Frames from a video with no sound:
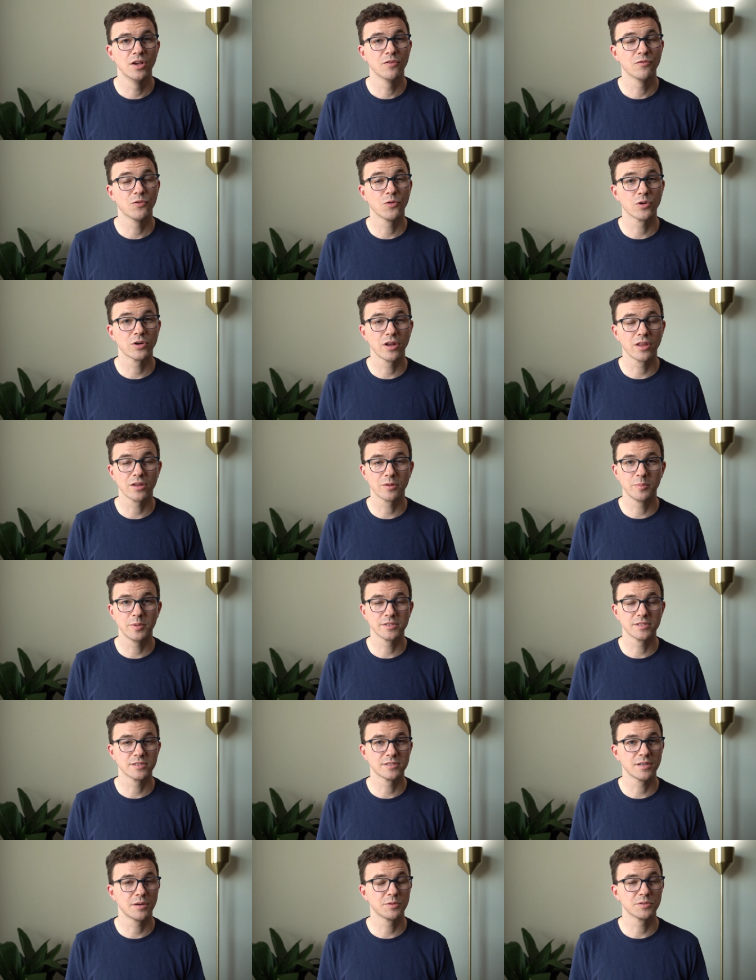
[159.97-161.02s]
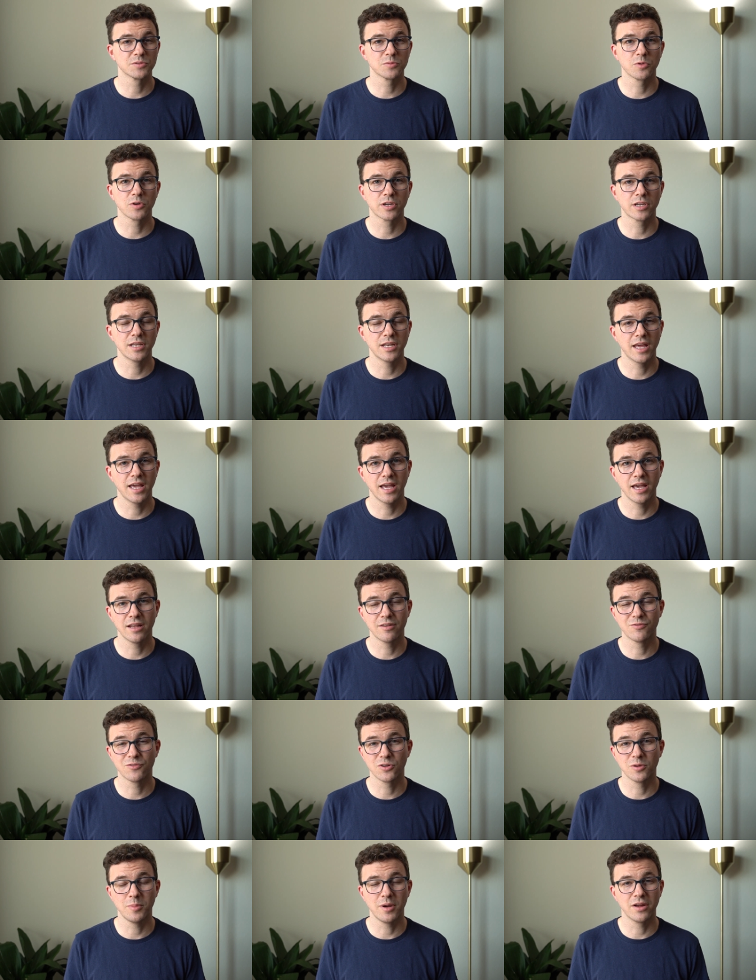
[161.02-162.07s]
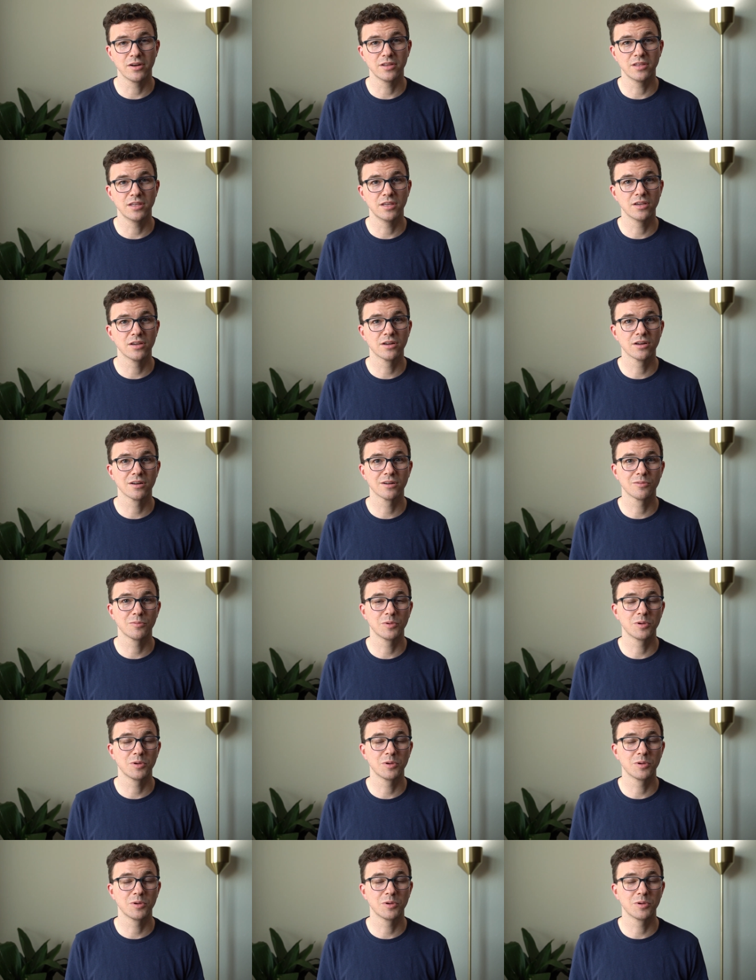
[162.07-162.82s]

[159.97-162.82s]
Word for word: For another business I was working at for about a year,